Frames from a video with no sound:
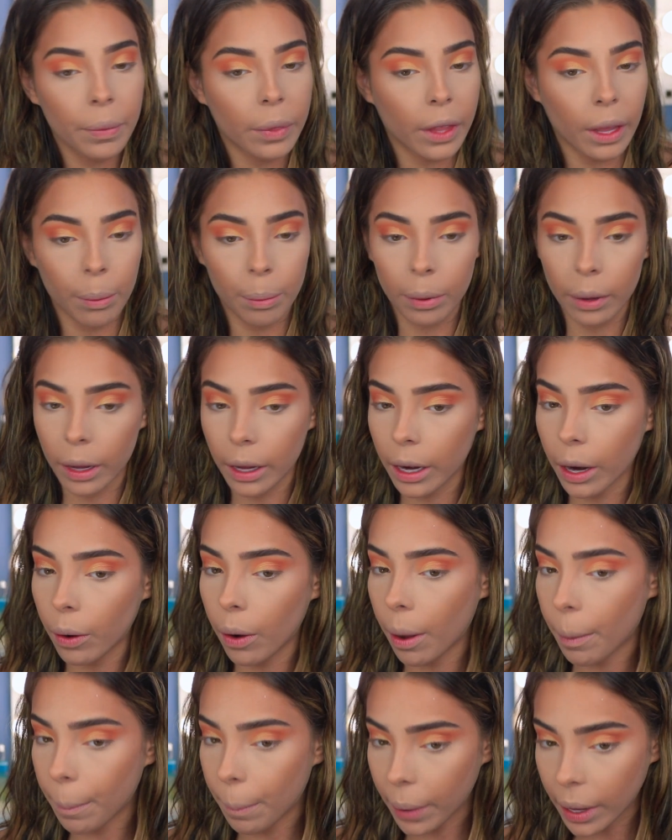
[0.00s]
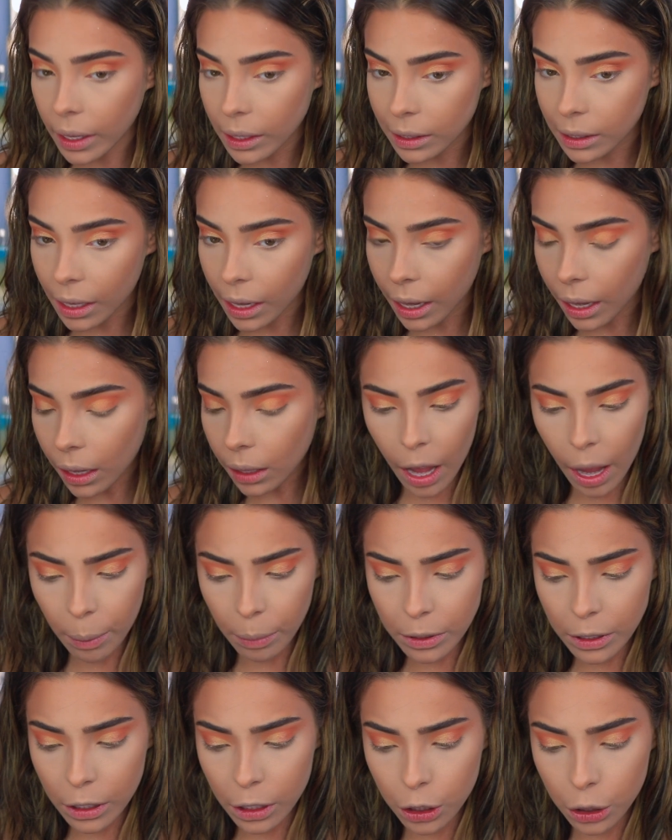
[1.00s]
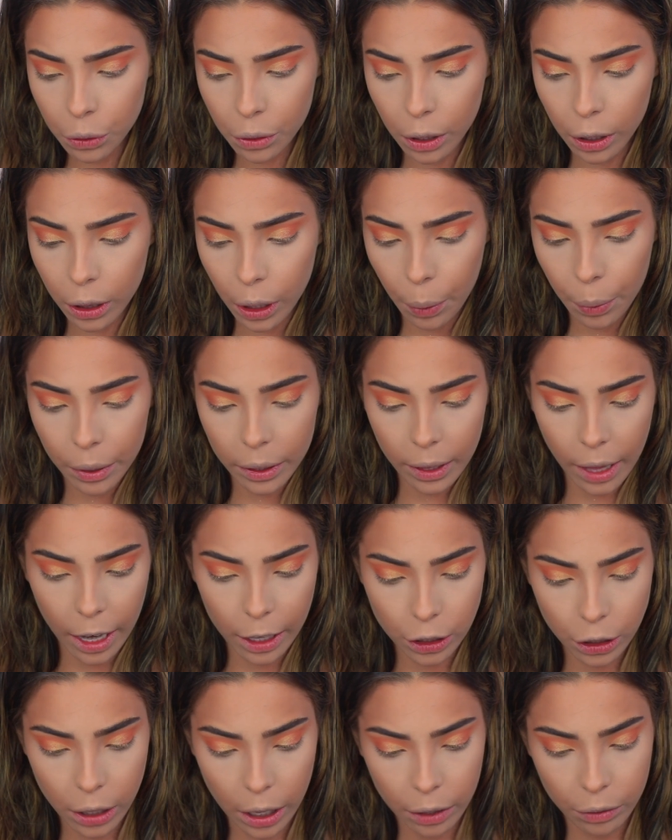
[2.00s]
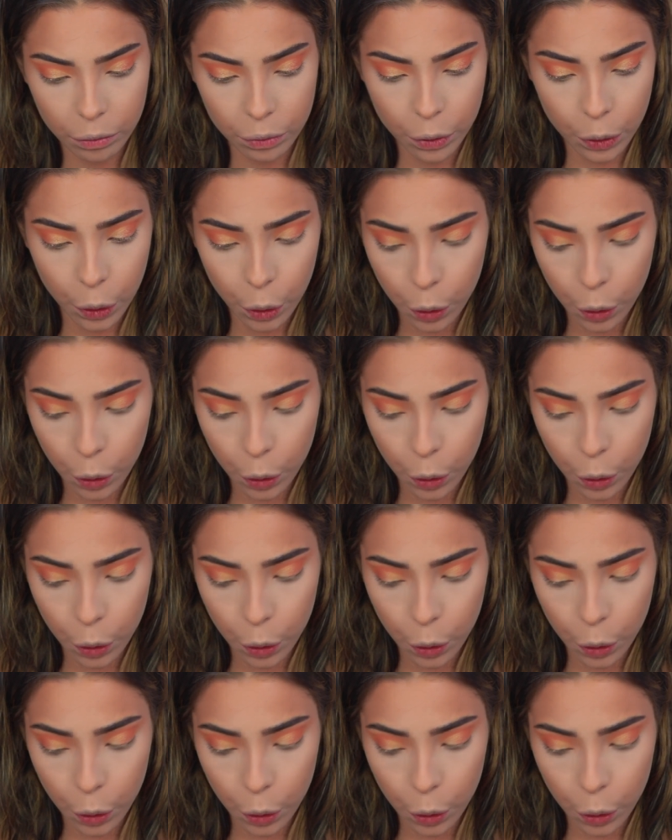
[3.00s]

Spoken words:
They played out amazing. I'm just gonna do the lower lash line real